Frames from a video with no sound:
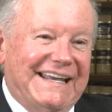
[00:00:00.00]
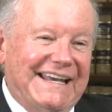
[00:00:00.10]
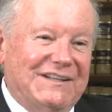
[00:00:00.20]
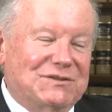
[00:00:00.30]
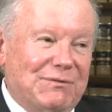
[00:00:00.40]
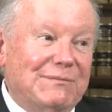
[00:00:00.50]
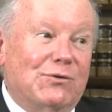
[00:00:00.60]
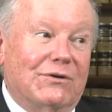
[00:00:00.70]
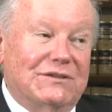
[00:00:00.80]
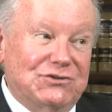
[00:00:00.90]
And Supreme
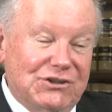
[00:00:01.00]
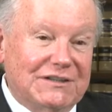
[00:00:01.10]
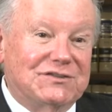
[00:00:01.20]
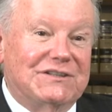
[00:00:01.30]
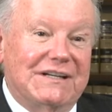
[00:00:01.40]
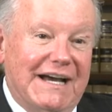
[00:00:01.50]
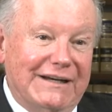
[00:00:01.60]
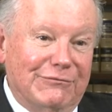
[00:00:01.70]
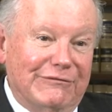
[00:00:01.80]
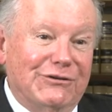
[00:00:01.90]
Court has just
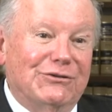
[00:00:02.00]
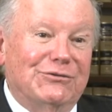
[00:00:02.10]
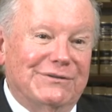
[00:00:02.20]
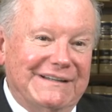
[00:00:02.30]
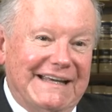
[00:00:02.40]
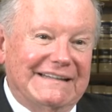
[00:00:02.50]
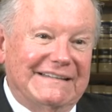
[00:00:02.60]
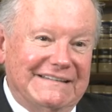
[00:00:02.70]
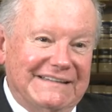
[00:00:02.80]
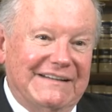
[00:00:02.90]
denied a review in that
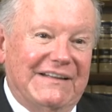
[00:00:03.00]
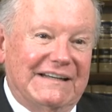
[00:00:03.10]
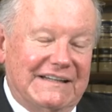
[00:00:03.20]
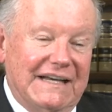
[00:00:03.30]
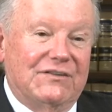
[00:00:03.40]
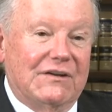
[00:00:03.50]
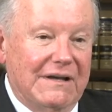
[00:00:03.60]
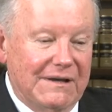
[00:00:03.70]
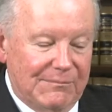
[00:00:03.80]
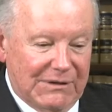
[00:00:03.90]
in that wow. case.
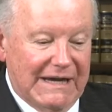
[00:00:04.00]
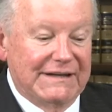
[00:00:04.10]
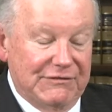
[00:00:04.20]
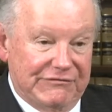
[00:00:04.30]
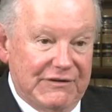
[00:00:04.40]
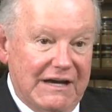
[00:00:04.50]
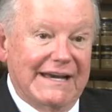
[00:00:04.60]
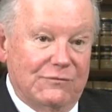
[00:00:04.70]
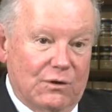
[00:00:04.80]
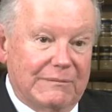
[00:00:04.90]
But I
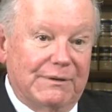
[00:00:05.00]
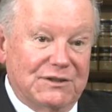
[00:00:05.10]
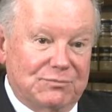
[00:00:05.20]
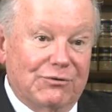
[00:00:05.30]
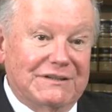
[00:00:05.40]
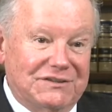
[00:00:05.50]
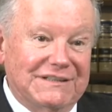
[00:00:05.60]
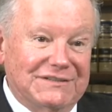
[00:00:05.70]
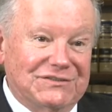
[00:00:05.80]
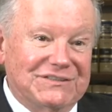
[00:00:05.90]
defined what a punch press
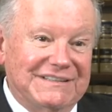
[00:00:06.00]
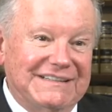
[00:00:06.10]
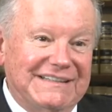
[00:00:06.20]
is. Isn't